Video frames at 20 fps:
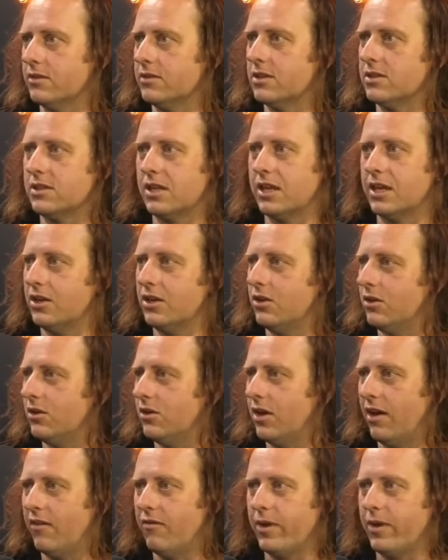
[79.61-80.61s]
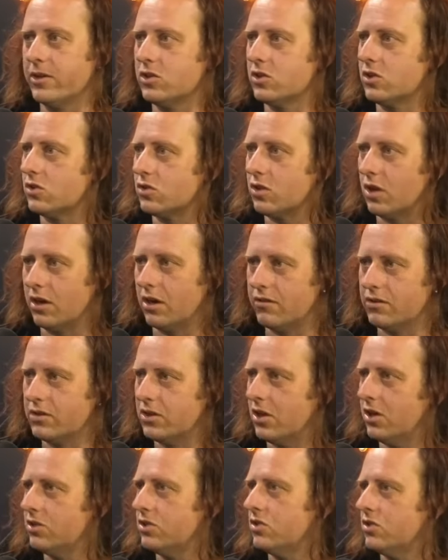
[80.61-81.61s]
Doesn't let you have much control over
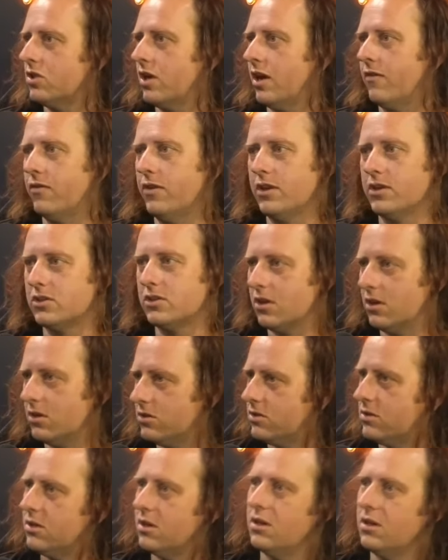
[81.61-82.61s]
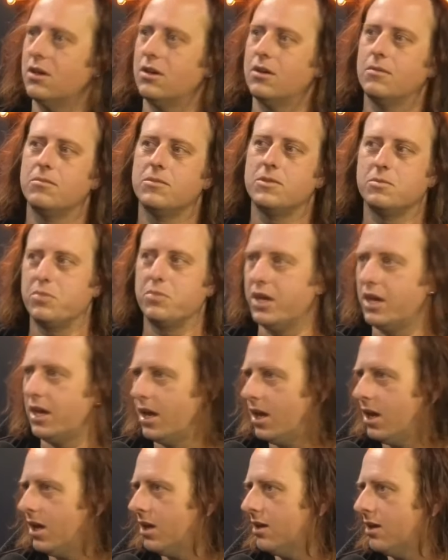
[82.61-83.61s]
search traffic, search terms,
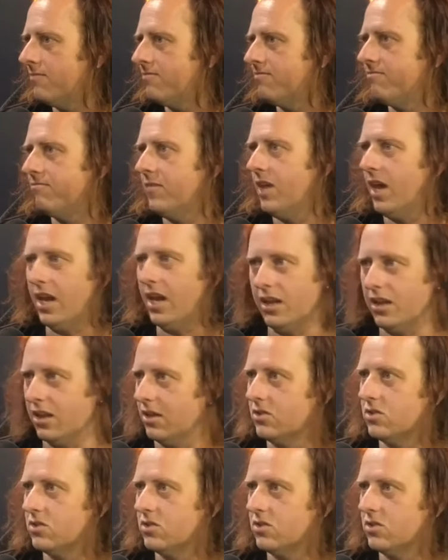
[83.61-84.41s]
bidding, anything.